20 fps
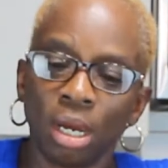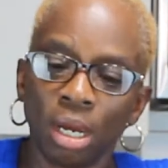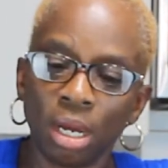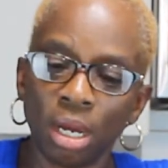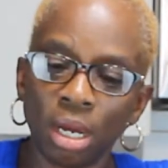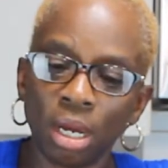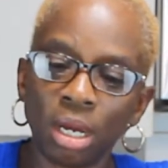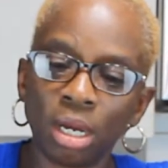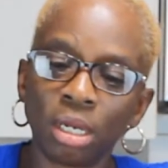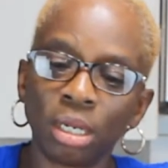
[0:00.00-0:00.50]

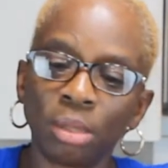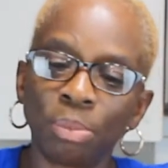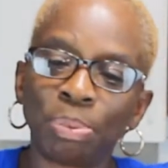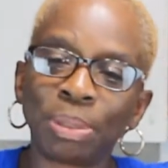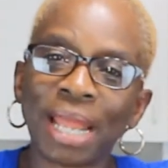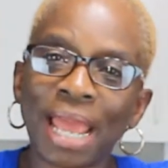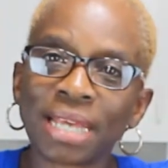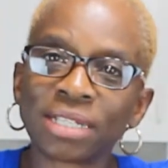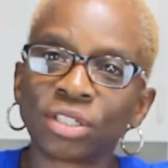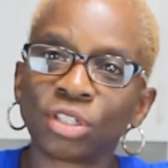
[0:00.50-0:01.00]

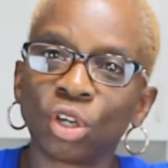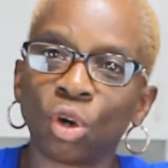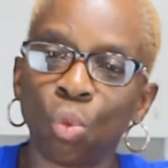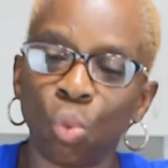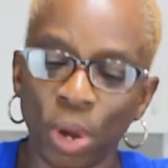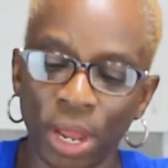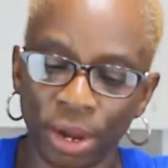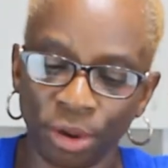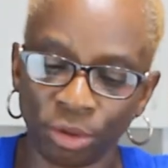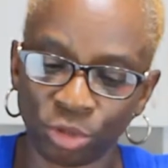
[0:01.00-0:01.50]

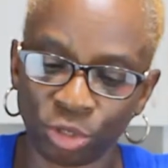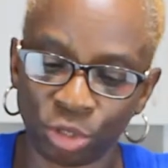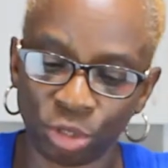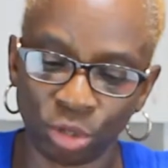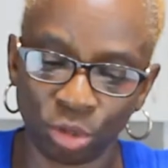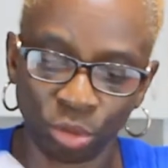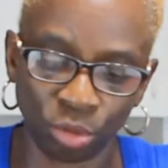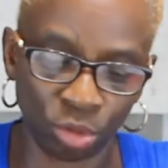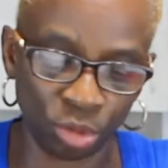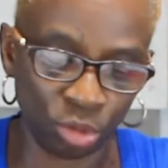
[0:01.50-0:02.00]
plasticware
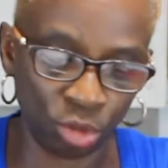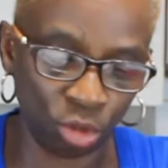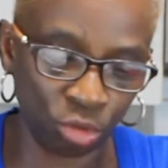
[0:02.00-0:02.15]
too,